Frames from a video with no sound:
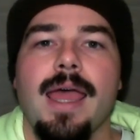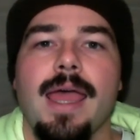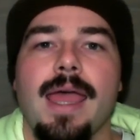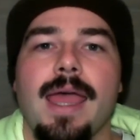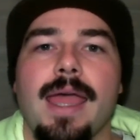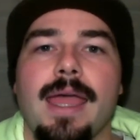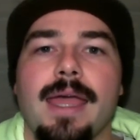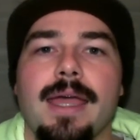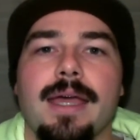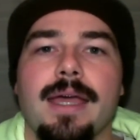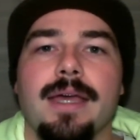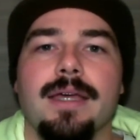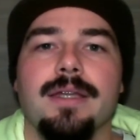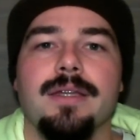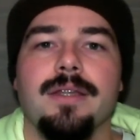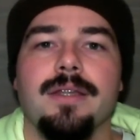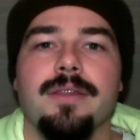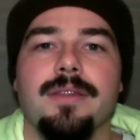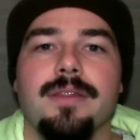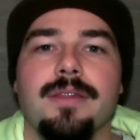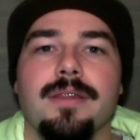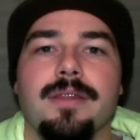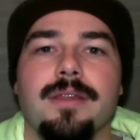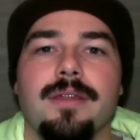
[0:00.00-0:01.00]
And
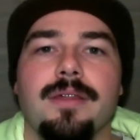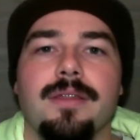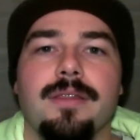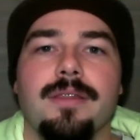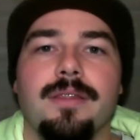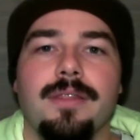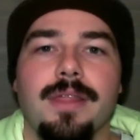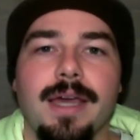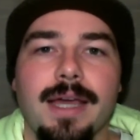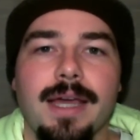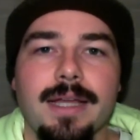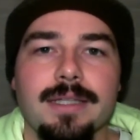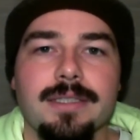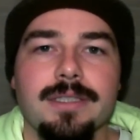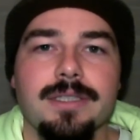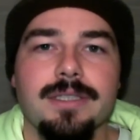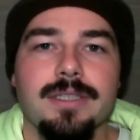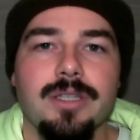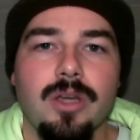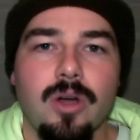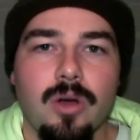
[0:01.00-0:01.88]
that's